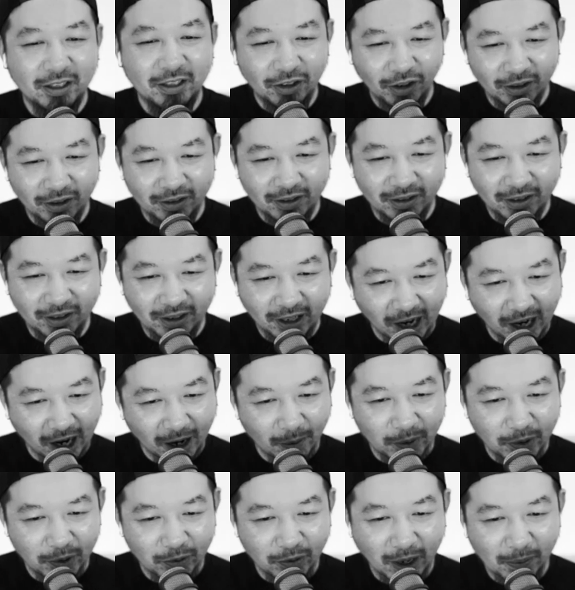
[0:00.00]
not
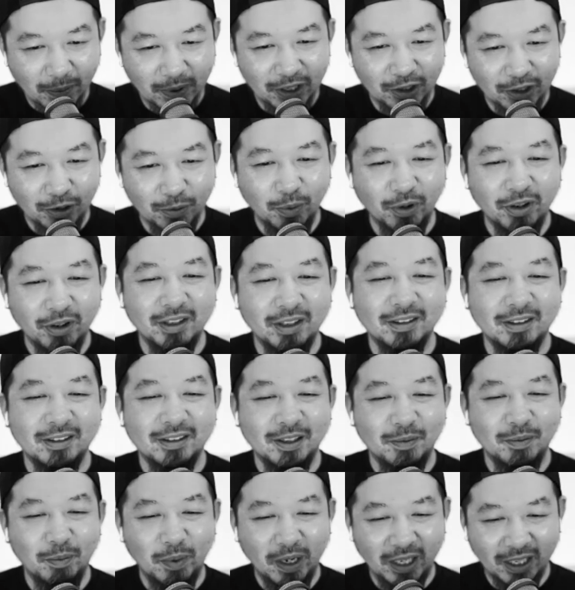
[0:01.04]
carbon wrapping your bonnet
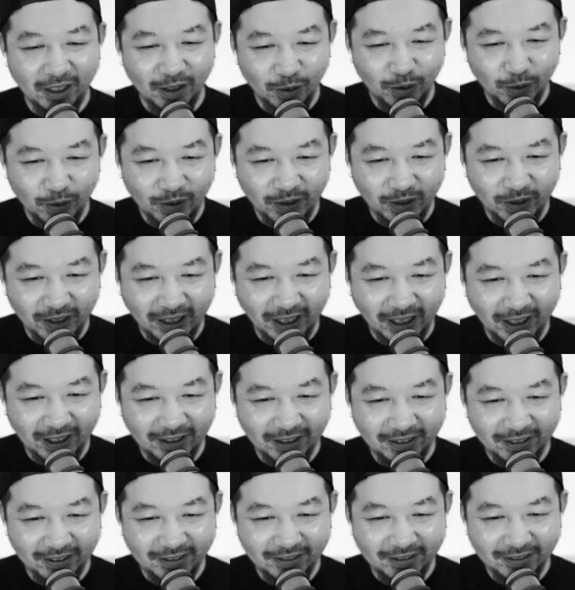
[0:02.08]
to make it look like
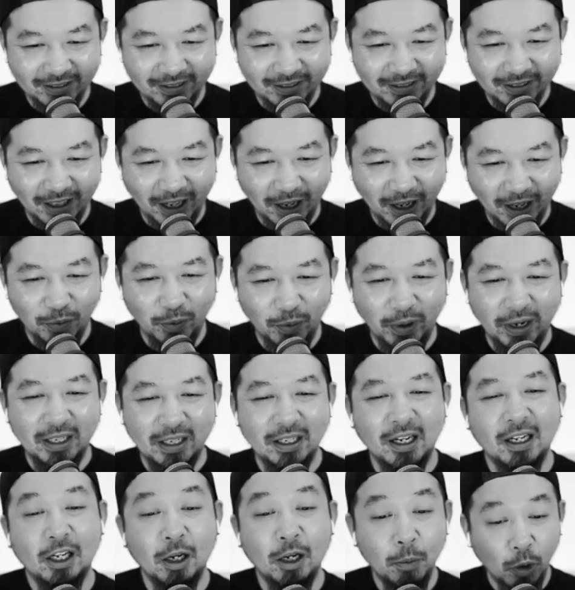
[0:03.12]
lightweight.
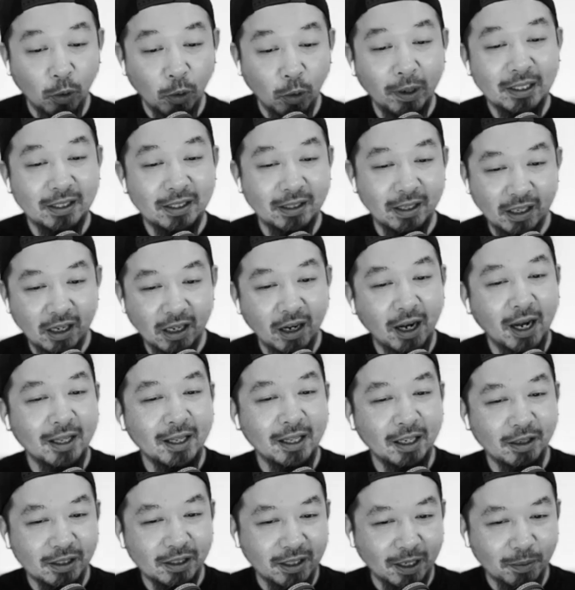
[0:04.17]
Like I'm always the guy
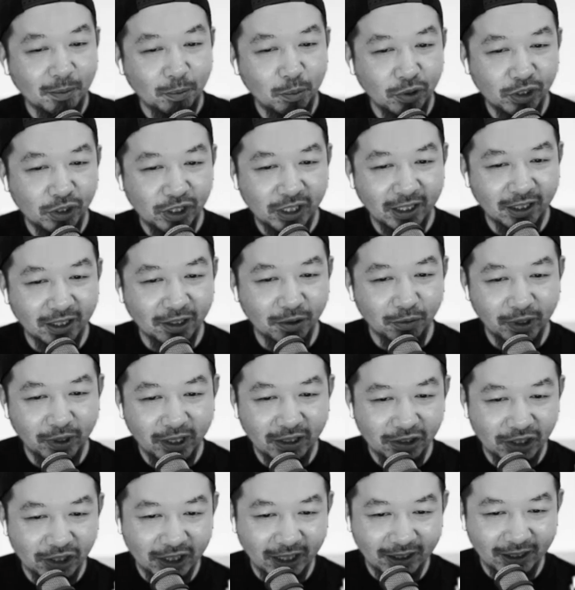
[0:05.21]
that's like pushing the
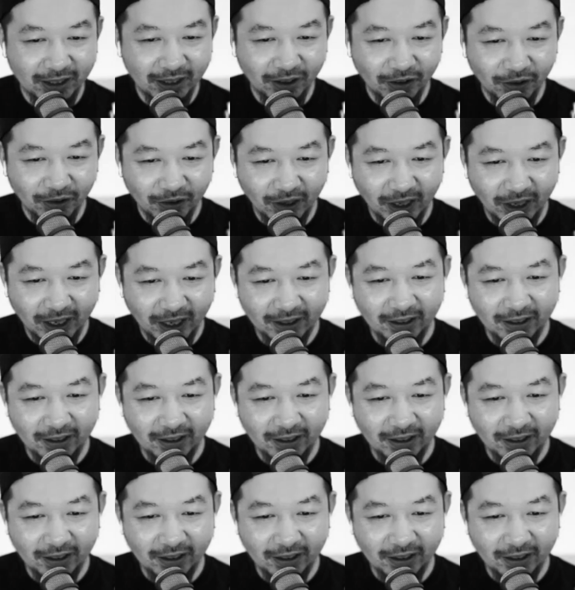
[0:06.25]
real shit, you know, like